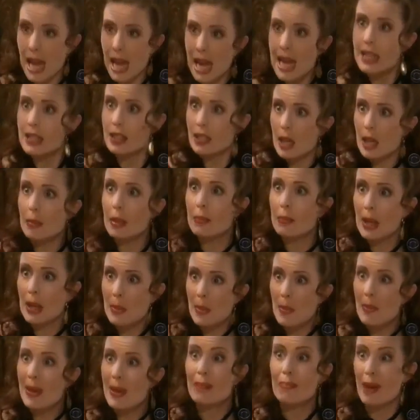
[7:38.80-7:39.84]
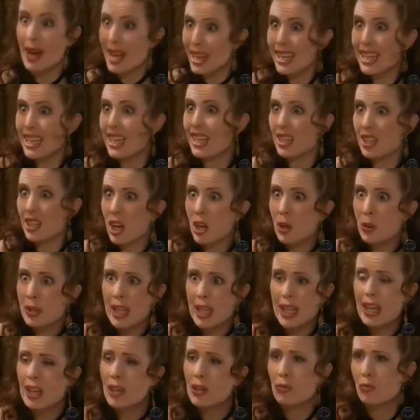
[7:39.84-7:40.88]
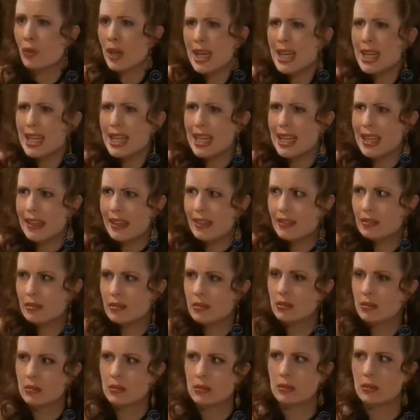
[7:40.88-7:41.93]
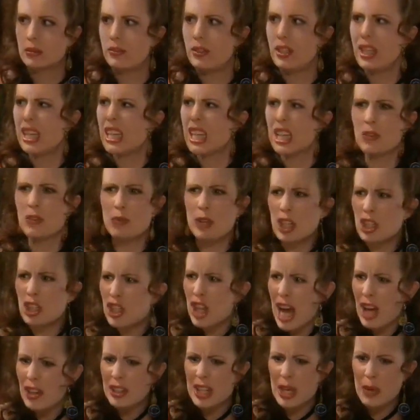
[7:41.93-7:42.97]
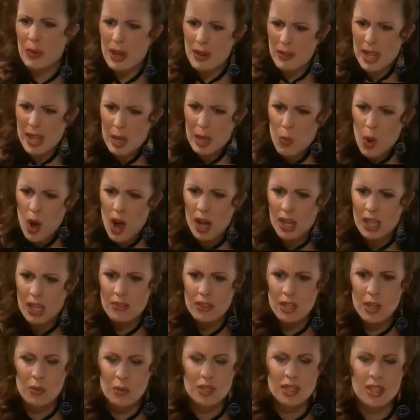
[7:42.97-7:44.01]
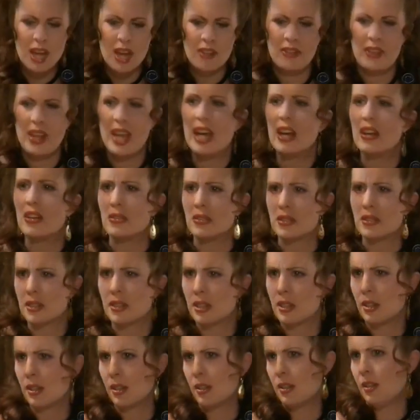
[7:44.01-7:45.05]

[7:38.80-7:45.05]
Yes, I mean, people make money, you know, and they get greedy. I feel like they can reach out and take whatever they want, even though it's not theirs.